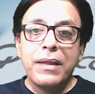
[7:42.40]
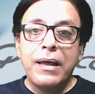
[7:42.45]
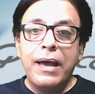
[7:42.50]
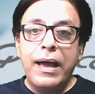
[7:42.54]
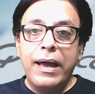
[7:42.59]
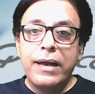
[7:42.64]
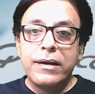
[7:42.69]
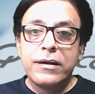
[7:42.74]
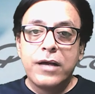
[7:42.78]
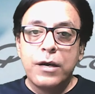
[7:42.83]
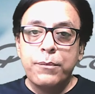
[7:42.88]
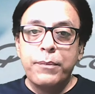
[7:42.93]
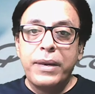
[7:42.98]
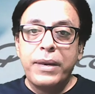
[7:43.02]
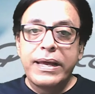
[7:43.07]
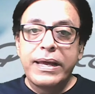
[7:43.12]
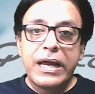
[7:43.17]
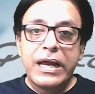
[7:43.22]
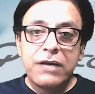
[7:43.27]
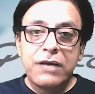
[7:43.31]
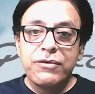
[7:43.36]
and
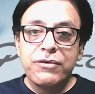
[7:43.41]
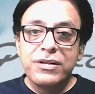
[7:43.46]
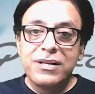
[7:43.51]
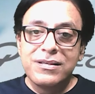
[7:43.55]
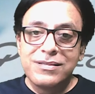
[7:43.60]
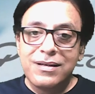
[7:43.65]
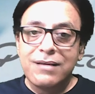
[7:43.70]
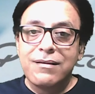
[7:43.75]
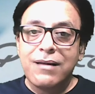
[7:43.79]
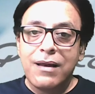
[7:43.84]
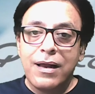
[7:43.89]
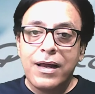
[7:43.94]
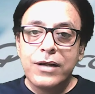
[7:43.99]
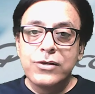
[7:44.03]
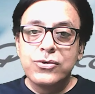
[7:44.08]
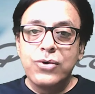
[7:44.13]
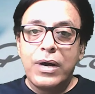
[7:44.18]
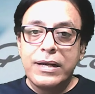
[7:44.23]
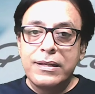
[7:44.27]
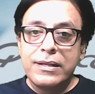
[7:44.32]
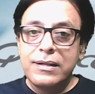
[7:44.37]
communicate with the satellite.
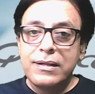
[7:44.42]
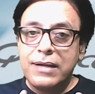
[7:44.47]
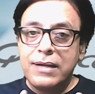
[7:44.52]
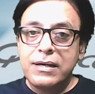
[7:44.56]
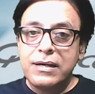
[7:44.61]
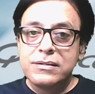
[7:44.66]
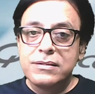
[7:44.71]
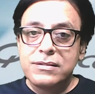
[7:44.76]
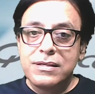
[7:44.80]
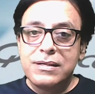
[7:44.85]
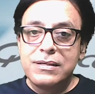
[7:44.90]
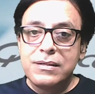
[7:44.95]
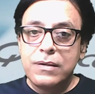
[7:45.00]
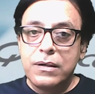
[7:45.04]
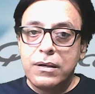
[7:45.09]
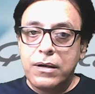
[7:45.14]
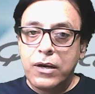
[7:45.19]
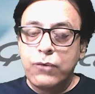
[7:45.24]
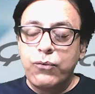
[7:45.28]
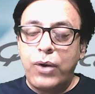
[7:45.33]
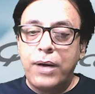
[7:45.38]
So I think that is the
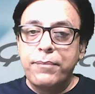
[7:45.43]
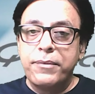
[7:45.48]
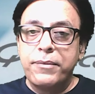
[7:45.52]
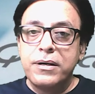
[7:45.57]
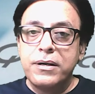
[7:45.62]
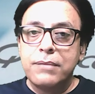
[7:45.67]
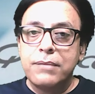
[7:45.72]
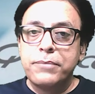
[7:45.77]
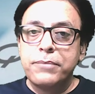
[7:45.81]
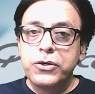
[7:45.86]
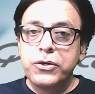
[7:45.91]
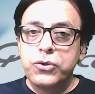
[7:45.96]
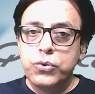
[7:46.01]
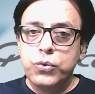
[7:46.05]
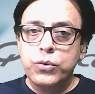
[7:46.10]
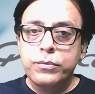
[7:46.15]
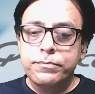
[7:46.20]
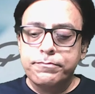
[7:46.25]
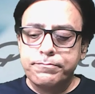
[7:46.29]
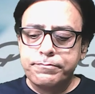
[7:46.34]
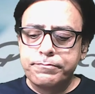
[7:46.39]
requirement number
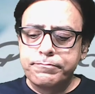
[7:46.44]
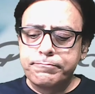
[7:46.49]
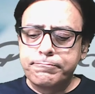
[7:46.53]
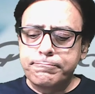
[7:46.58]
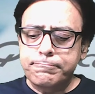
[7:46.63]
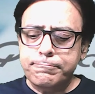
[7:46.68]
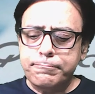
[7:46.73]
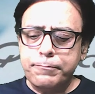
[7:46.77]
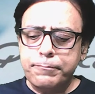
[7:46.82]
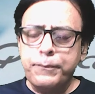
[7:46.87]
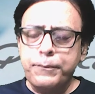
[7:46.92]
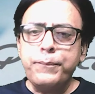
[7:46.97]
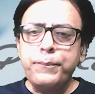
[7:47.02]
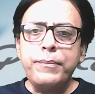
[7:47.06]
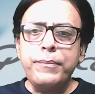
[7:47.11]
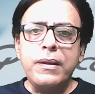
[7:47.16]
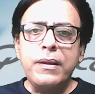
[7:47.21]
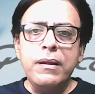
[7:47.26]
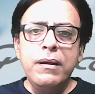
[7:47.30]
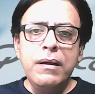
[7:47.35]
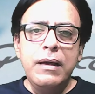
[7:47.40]
2.
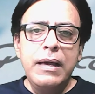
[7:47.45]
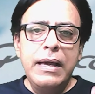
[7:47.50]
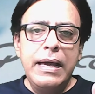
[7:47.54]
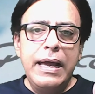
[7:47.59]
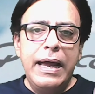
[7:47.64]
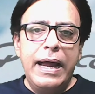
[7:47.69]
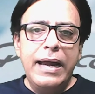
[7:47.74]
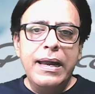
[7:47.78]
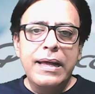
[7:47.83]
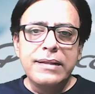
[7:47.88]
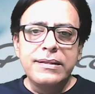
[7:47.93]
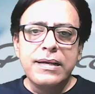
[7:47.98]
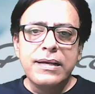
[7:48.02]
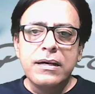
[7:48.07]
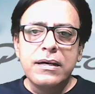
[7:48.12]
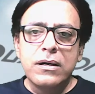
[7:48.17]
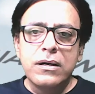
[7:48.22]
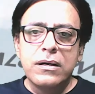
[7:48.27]
And I think